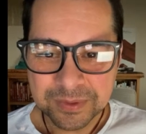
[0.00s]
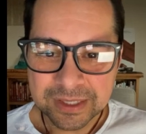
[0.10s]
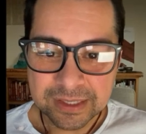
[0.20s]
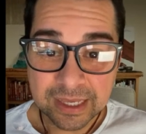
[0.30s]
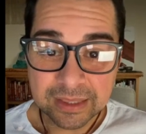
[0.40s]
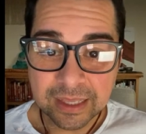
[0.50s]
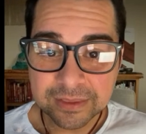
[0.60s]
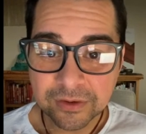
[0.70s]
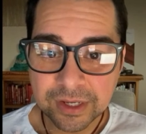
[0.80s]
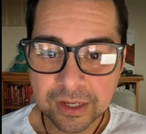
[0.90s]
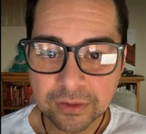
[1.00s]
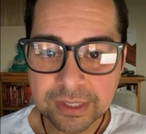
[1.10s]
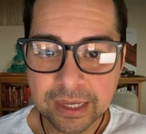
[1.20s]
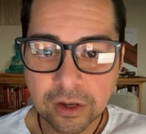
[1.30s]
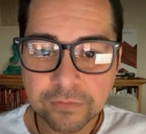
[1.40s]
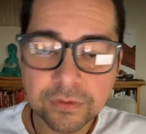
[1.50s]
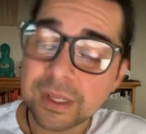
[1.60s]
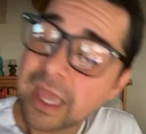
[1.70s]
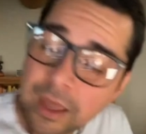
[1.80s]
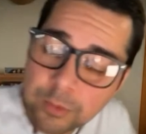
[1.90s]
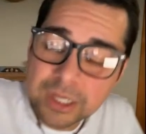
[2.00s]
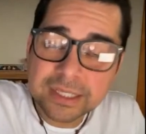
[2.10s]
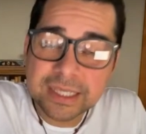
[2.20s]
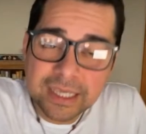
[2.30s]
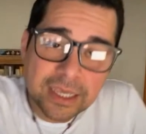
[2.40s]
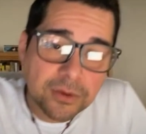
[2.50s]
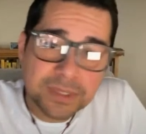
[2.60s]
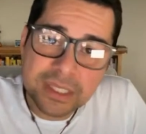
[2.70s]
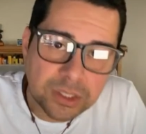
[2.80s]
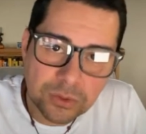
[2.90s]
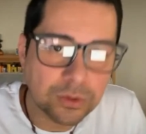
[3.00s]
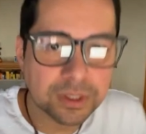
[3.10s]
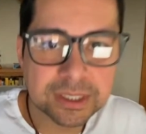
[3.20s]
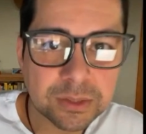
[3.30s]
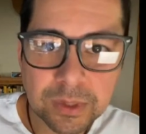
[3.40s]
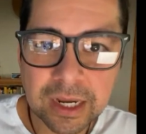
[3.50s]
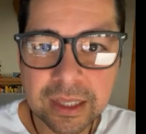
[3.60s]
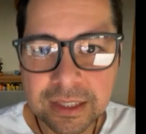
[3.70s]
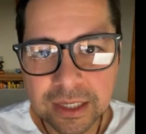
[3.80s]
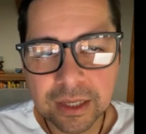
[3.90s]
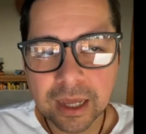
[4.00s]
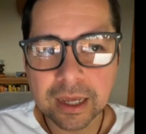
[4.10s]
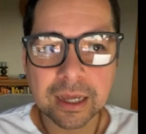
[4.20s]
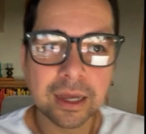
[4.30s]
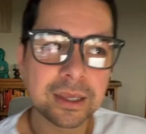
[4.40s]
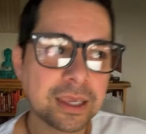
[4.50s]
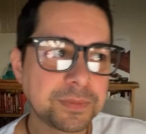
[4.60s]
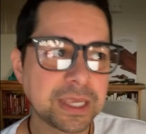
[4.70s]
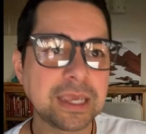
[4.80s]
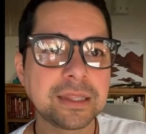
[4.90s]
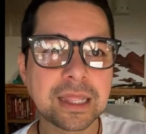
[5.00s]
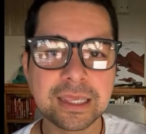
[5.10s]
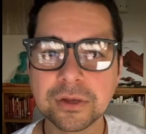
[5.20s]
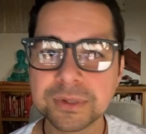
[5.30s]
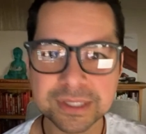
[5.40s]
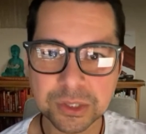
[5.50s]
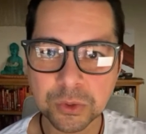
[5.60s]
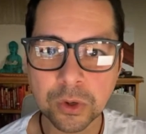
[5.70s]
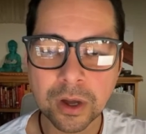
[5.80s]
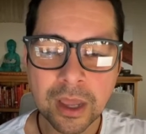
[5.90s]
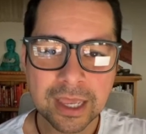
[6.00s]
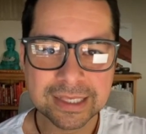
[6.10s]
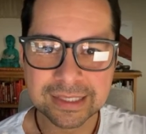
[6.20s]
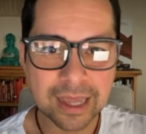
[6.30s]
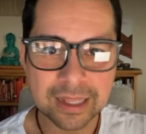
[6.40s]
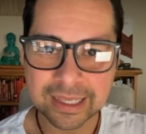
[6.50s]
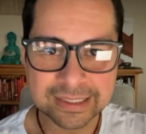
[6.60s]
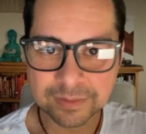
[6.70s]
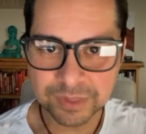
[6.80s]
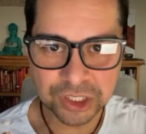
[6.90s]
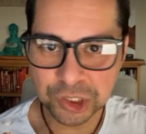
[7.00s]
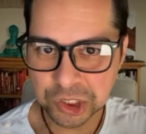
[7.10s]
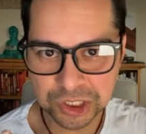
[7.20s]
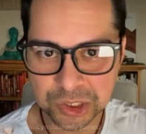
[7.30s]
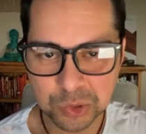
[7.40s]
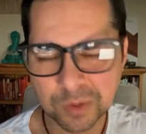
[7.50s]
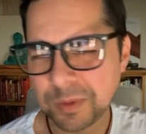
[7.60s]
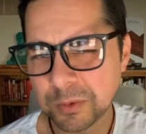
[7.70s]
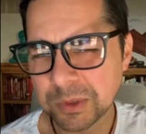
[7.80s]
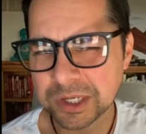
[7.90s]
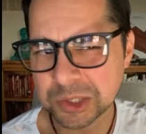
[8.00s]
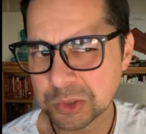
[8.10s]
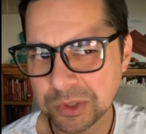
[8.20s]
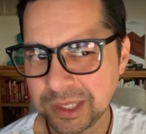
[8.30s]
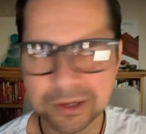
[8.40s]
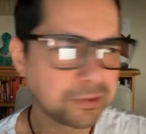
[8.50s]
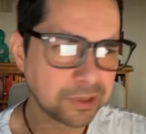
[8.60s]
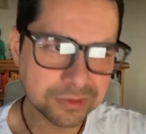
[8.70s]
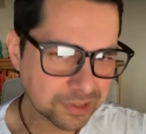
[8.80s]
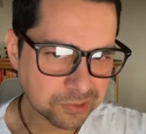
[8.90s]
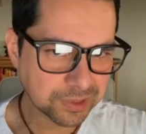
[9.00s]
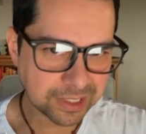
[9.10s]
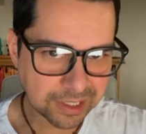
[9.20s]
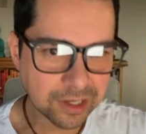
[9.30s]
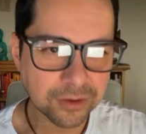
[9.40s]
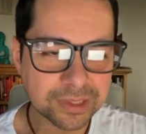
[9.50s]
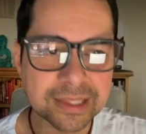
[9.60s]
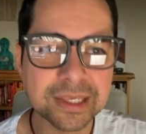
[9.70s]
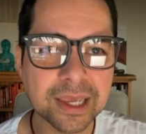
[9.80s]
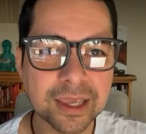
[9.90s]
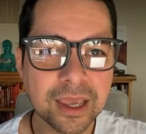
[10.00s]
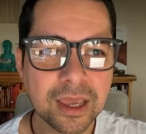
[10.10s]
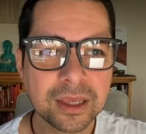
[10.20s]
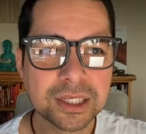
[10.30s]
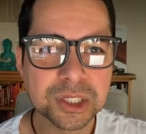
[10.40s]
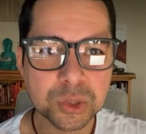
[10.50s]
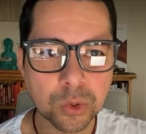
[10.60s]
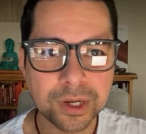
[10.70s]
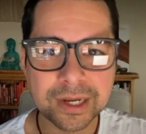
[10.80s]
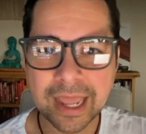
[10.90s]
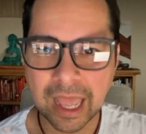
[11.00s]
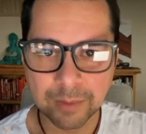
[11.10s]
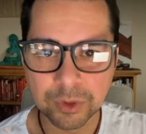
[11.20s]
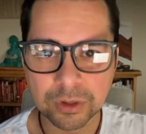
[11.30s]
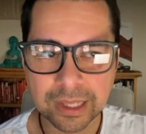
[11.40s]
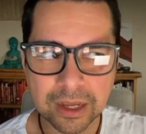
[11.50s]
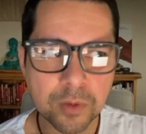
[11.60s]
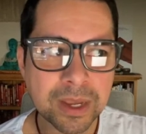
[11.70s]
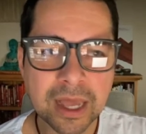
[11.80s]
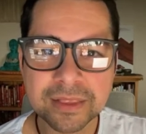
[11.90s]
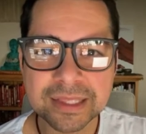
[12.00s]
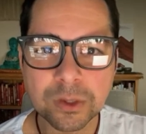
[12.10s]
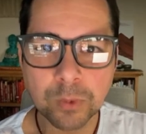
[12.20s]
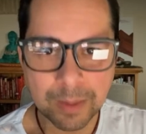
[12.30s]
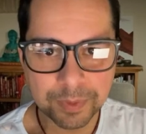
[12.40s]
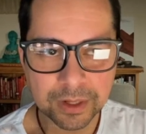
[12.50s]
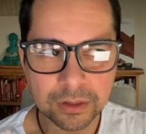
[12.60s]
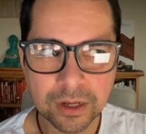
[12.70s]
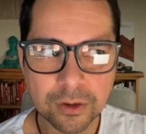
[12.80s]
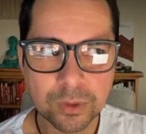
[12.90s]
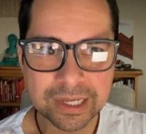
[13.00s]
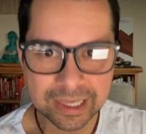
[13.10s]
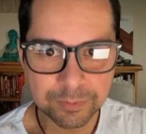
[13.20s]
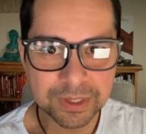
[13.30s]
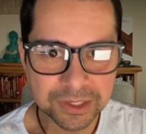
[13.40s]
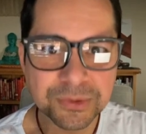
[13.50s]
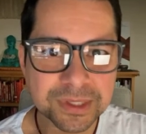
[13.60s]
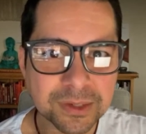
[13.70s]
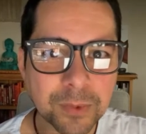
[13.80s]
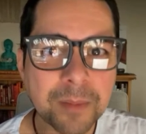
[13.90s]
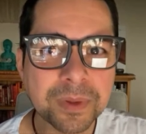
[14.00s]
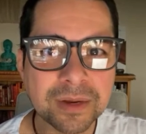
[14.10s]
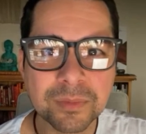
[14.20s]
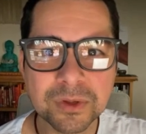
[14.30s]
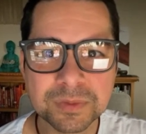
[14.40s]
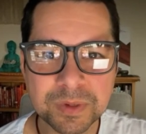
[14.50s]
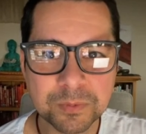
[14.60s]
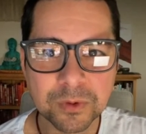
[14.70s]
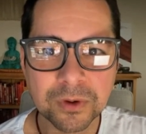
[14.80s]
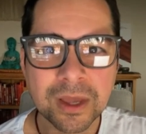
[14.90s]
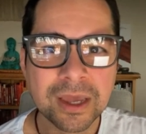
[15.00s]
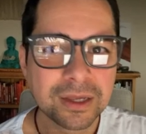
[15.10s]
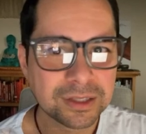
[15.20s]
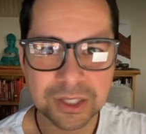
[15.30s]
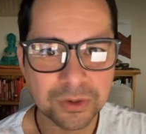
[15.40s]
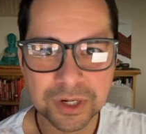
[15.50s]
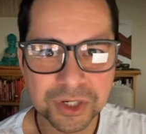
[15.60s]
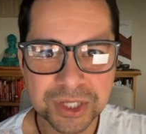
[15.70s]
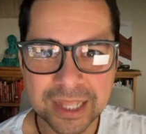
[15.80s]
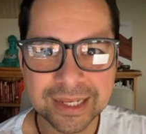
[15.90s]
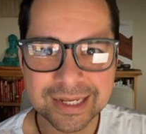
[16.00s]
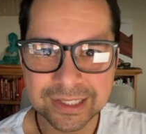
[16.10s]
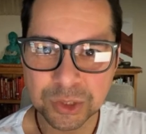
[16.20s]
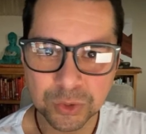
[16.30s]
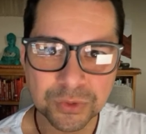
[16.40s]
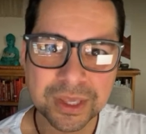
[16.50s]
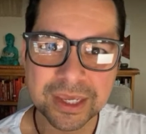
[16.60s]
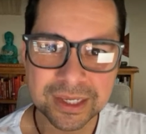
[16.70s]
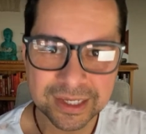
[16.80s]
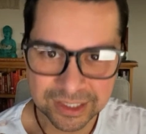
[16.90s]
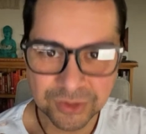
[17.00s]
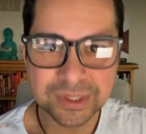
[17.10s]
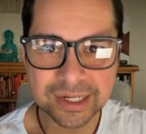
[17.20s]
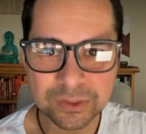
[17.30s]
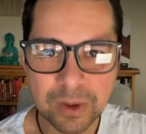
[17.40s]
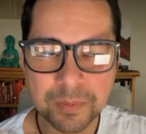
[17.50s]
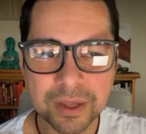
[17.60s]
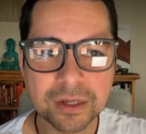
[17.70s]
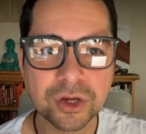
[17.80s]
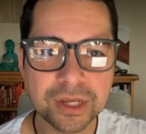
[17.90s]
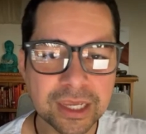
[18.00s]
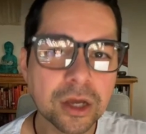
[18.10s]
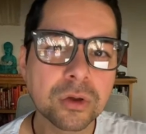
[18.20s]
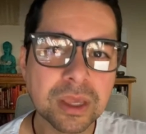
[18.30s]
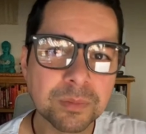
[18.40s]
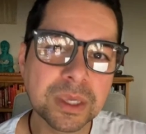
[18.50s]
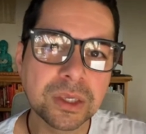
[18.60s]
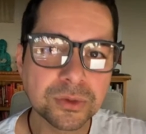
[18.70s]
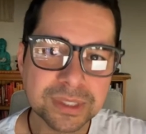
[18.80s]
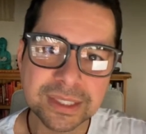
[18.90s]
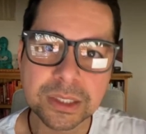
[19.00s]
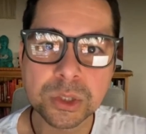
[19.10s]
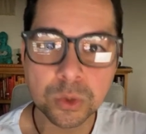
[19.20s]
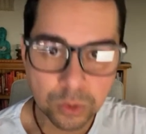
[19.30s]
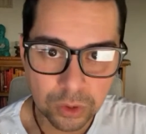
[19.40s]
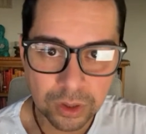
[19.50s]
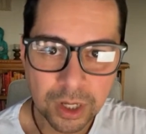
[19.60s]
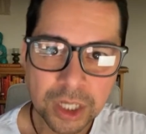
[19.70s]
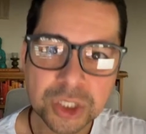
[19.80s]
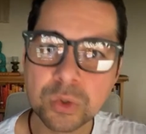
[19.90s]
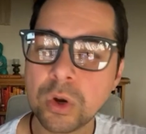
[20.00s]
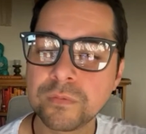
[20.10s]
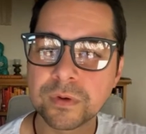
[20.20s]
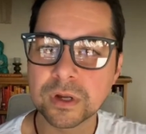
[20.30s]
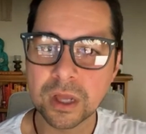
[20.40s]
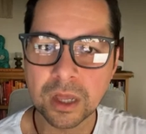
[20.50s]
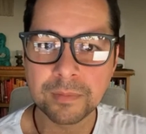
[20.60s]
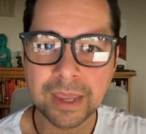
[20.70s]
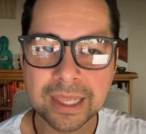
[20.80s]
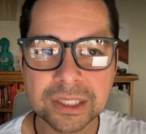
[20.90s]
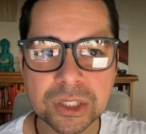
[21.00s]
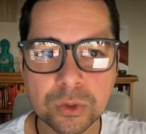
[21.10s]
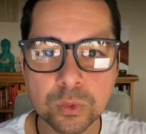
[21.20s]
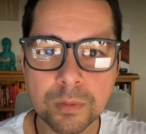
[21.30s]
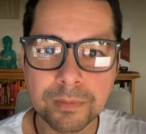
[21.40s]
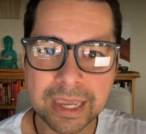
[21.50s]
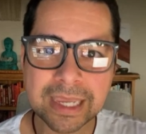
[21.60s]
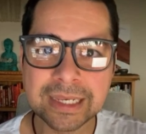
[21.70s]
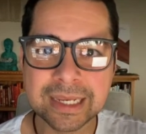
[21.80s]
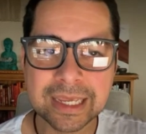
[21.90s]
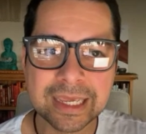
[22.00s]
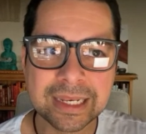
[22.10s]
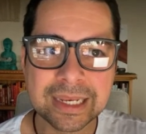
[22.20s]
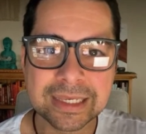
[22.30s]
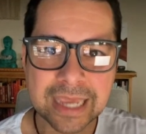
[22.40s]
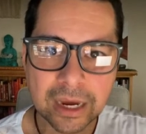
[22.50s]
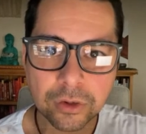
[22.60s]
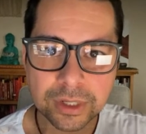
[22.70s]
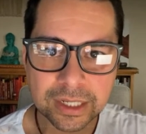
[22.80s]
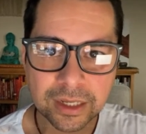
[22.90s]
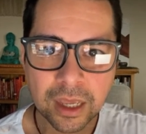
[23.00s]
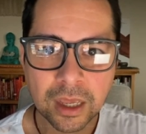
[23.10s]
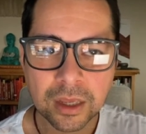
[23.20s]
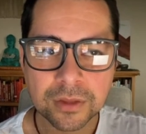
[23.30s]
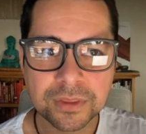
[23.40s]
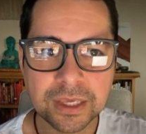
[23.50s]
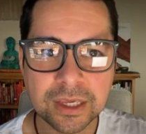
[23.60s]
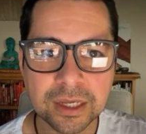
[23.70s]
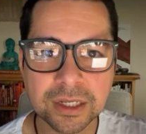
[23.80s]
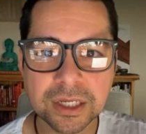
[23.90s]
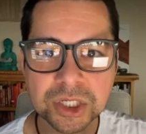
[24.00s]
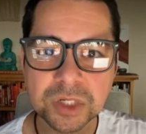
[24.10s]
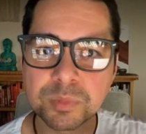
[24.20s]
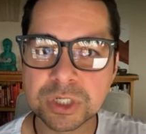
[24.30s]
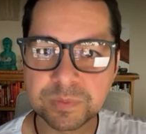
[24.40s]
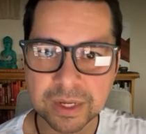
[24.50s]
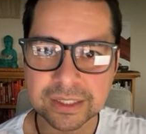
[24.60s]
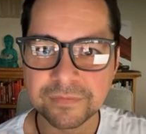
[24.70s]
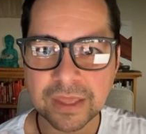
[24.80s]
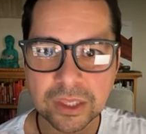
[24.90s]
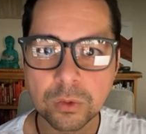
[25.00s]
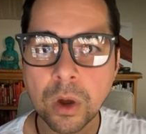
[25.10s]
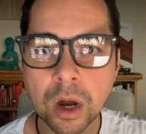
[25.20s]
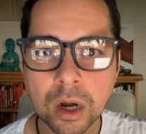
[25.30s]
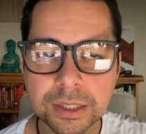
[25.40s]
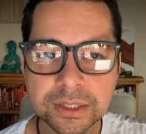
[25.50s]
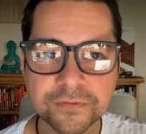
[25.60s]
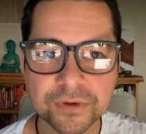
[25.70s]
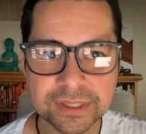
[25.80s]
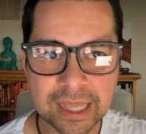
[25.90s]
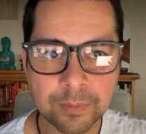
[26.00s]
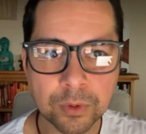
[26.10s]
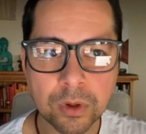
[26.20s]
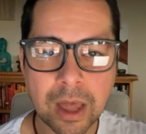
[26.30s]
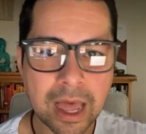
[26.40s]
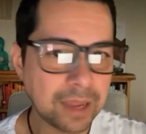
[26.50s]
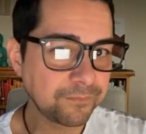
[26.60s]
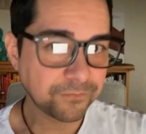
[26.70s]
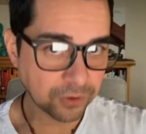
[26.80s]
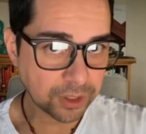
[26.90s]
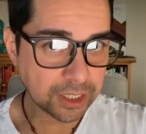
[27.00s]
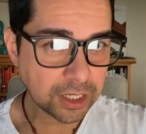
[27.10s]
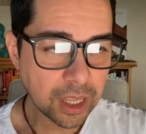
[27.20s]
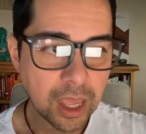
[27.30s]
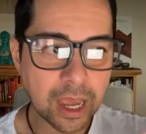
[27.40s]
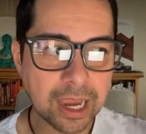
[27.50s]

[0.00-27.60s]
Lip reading: Biba says they let their ego take over. Yeah, because the ego is a tool. This is what I continue. I keep saying that ego is a tool. It's not like something you should destroy. People want to destroy the ego. Don't destroy the ego. That's like destroying a hammer. Like, oh my God, that's a weapon. No, it can be used as a weapon, and most people don't understand it as a tool. They use it as a weapon. Your ego can be used as a tool to overcome and to remain in integrity the conditioned perspective that you are. So for example, I'm Ferny.